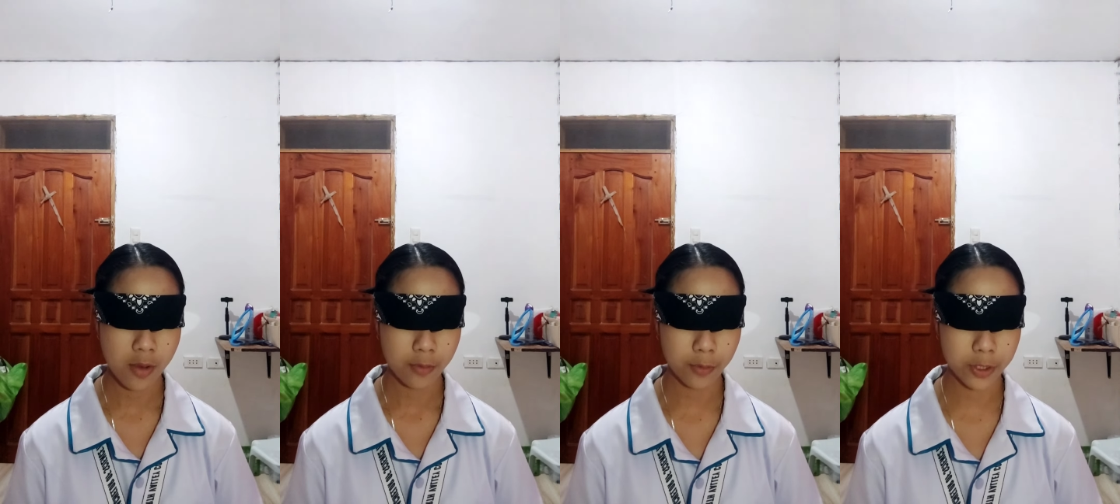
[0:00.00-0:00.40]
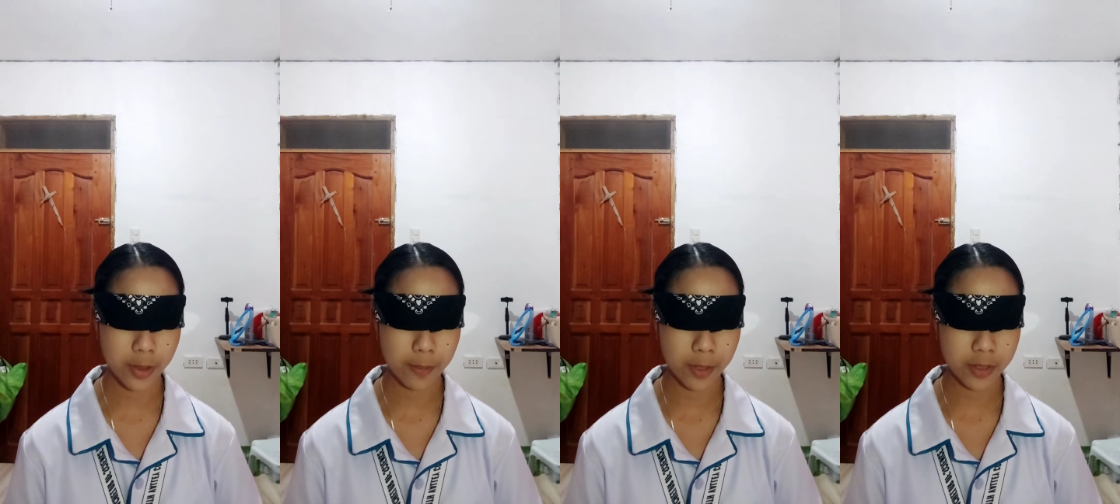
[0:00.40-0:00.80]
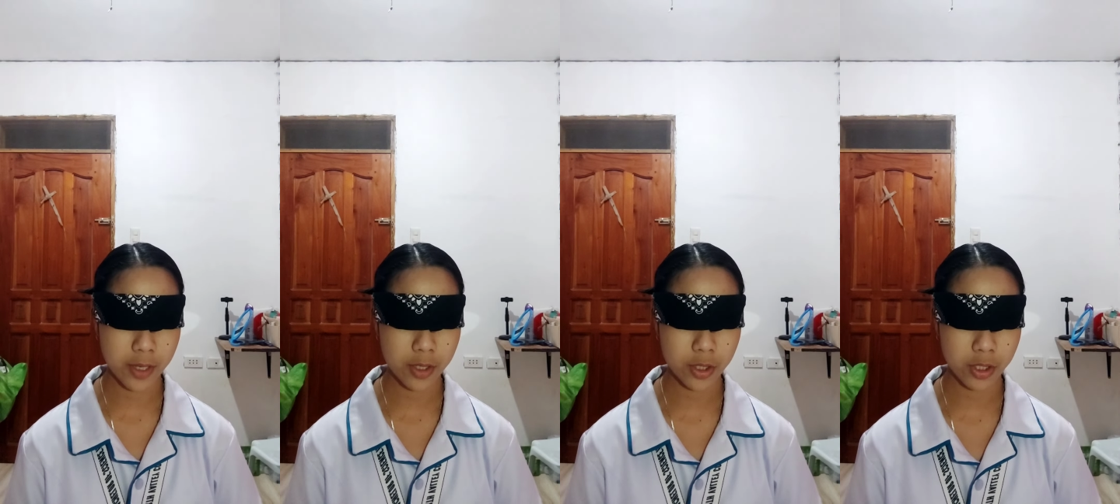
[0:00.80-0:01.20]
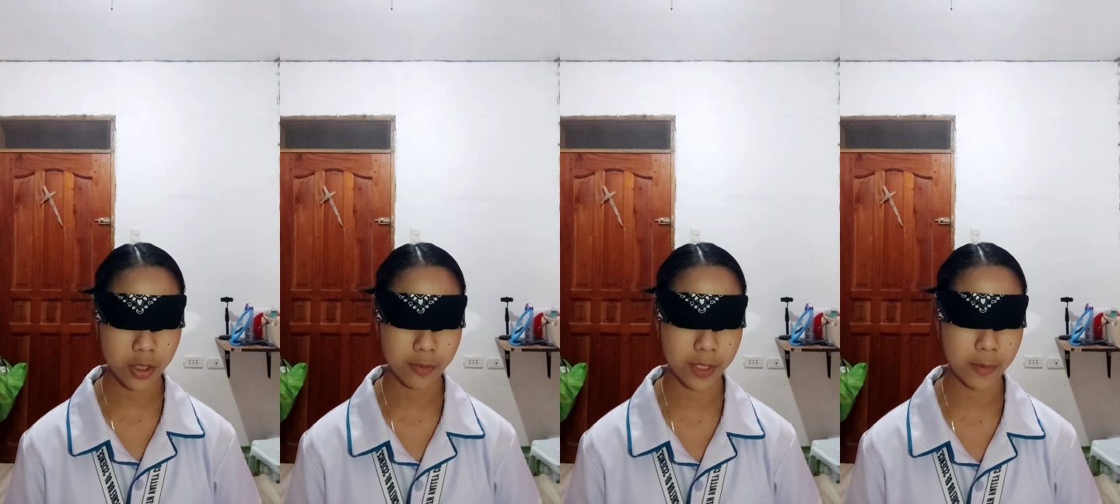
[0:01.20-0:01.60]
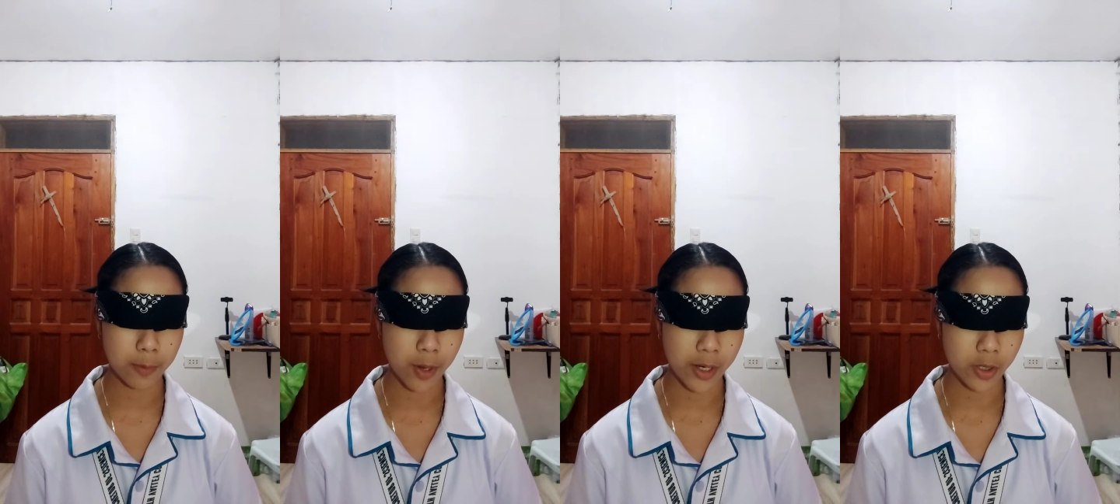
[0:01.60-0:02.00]
for the implantation of an
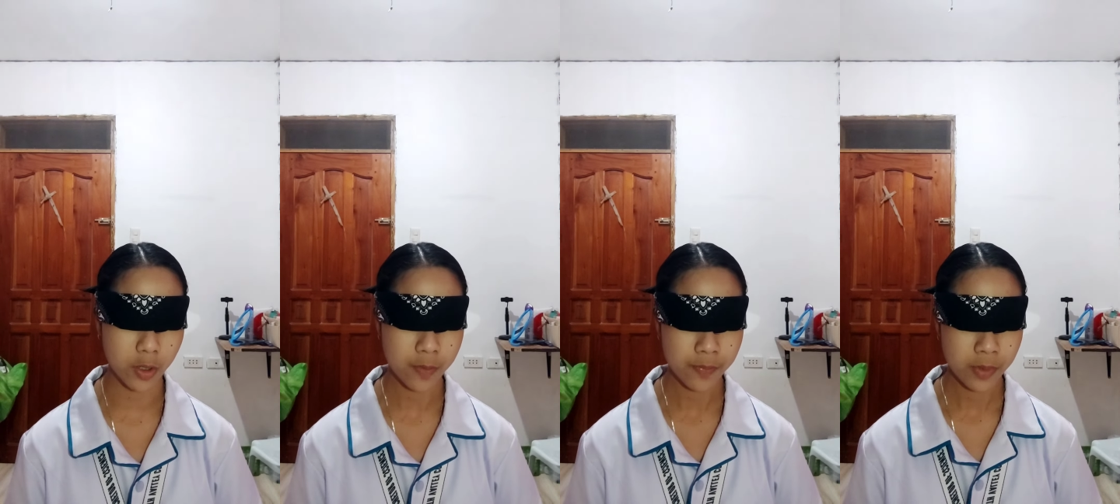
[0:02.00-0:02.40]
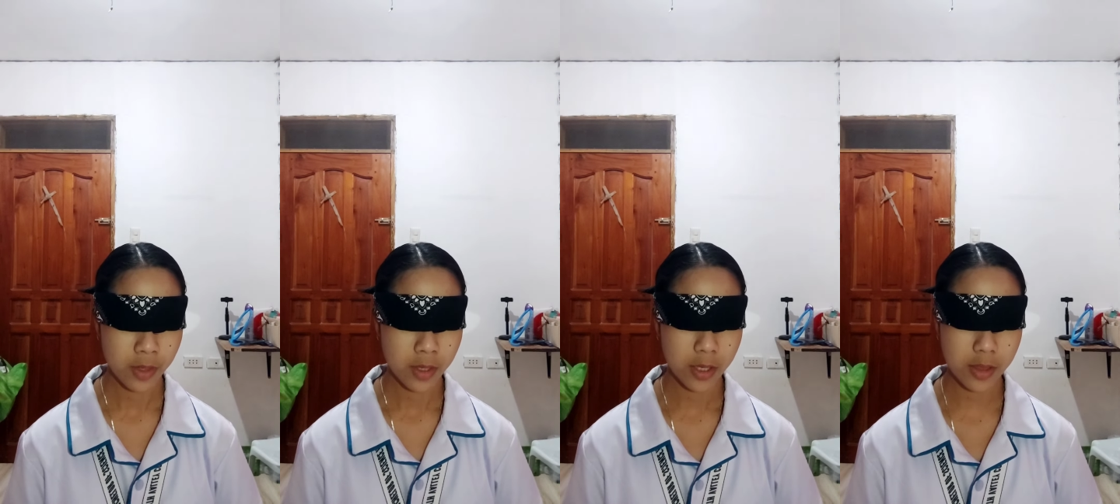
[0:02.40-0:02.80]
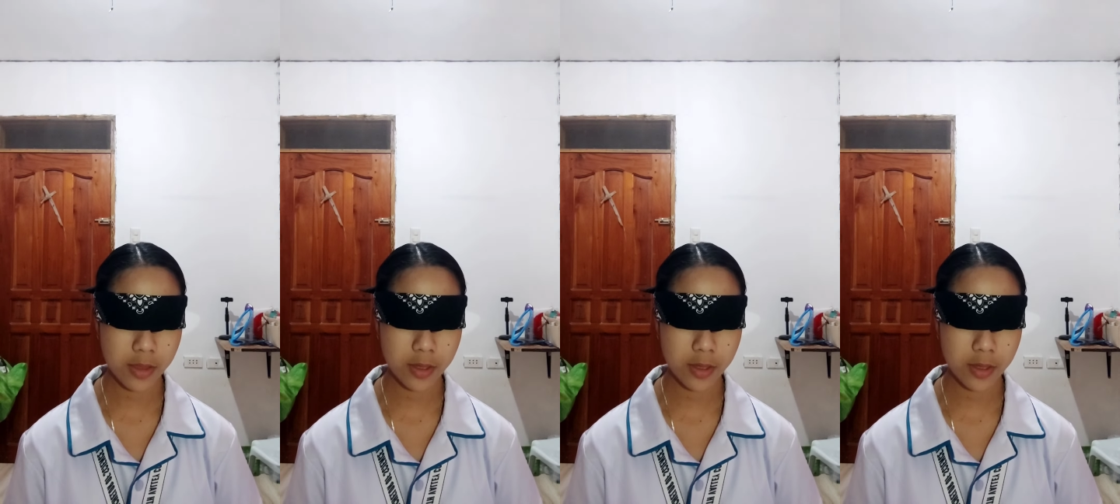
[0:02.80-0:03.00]
embryo in